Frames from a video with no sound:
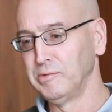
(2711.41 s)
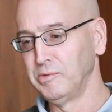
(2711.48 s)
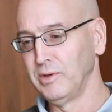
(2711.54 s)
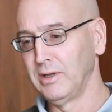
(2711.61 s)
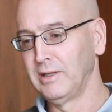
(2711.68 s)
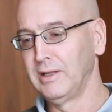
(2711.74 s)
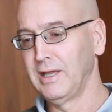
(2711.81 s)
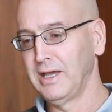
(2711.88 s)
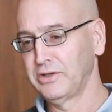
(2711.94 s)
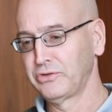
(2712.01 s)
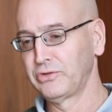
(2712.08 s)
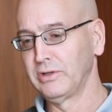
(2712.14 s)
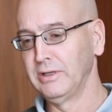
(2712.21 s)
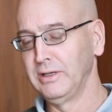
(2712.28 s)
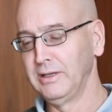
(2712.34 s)
Well,
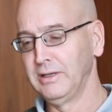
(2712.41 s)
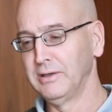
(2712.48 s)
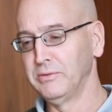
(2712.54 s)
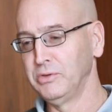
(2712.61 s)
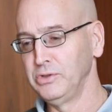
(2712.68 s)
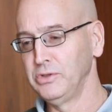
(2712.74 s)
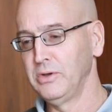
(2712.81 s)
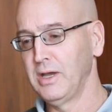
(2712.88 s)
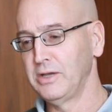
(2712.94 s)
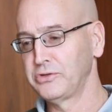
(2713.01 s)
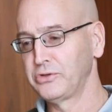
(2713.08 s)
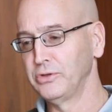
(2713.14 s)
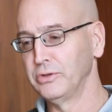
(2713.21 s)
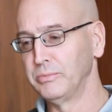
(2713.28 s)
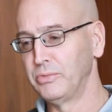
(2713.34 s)
actually, when you
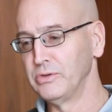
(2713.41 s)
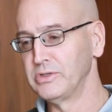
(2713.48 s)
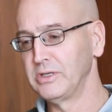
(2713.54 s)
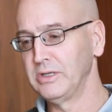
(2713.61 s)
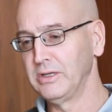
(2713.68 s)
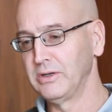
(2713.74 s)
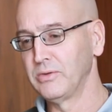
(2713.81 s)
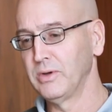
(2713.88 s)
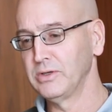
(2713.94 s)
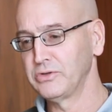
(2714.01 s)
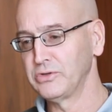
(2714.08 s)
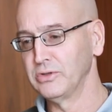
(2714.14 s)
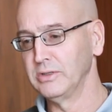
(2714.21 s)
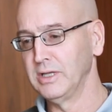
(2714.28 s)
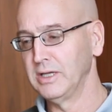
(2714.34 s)
ask your preceding
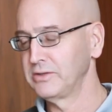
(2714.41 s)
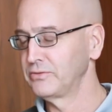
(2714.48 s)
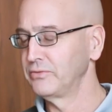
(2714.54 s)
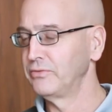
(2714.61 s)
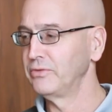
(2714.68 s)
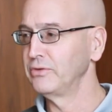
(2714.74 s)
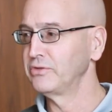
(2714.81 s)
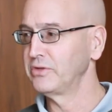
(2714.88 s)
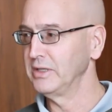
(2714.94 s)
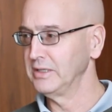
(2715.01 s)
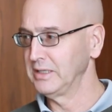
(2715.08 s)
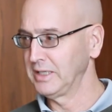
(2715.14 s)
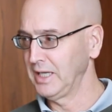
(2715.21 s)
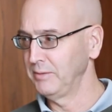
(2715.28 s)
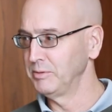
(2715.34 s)
question, that's the first thing
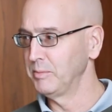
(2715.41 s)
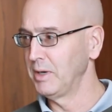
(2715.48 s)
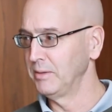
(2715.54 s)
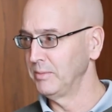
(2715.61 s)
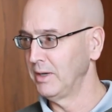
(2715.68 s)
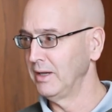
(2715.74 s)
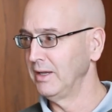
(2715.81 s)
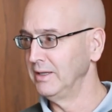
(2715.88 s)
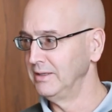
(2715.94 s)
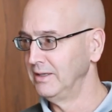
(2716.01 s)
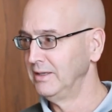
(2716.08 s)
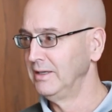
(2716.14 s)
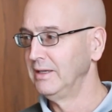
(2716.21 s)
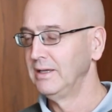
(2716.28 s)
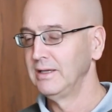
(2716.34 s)
that came to my mind,
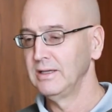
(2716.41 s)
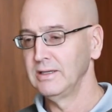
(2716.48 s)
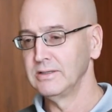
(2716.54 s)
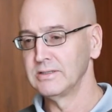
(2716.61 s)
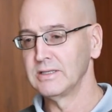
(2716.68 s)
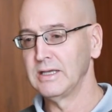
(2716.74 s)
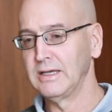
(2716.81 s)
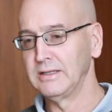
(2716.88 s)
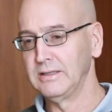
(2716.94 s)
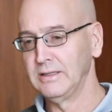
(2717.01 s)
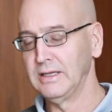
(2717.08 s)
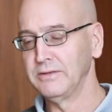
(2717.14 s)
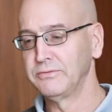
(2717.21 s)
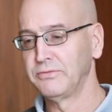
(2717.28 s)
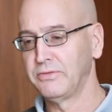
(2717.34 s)
uh-huh. is
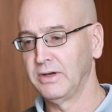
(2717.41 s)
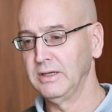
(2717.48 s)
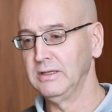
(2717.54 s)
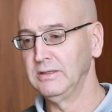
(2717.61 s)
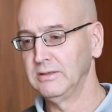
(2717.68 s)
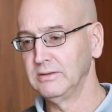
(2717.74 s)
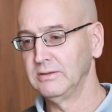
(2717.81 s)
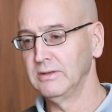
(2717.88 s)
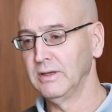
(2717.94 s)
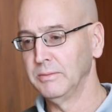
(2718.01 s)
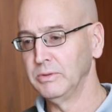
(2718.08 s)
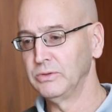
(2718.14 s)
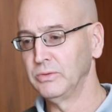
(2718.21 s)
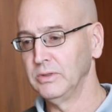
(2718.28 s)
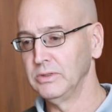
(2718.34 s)
that fight
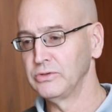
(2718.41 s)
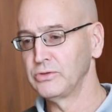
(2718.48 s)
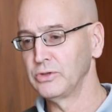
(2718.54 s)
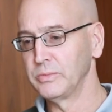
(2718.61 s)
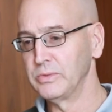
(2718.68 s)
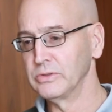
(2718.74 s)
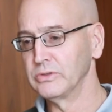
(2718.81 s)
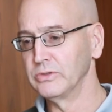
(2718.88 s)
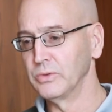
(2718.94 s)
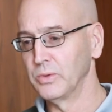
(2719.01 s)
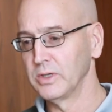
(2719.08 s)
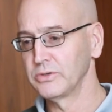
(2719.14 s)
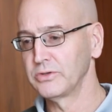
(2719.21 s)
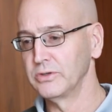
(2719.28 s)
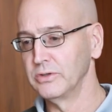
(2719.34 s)
between the Sherpas and the
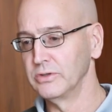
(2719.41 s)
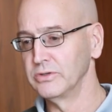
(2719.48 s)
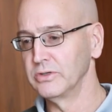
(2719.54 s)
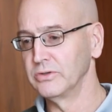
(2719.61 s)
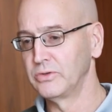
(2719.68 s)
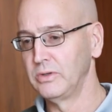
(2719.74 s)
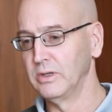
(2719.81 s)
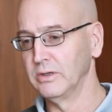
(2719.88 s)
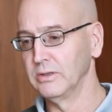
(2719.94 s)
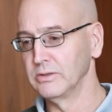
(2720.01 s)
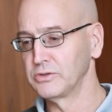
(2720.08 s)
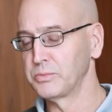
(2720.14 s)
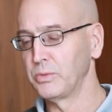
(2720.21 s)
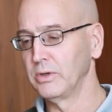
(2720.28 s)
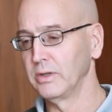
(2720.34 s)
Westerners in the
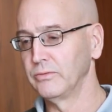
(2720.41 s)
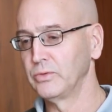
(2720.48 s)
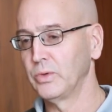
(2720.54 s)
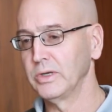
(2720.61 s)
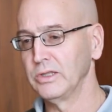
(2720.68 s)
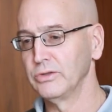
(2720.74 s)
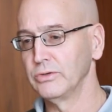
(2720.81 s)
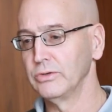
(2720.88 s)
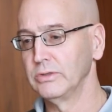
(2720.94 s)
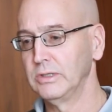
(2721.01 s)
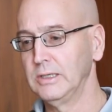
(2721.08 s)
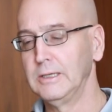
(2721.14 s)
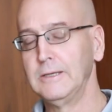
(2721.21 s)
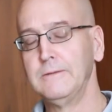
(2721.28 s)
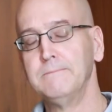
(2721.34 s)
spring of
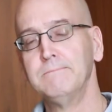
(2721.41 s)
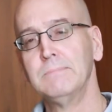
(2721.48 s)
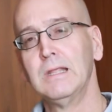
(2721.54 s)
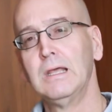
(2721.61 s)
2013.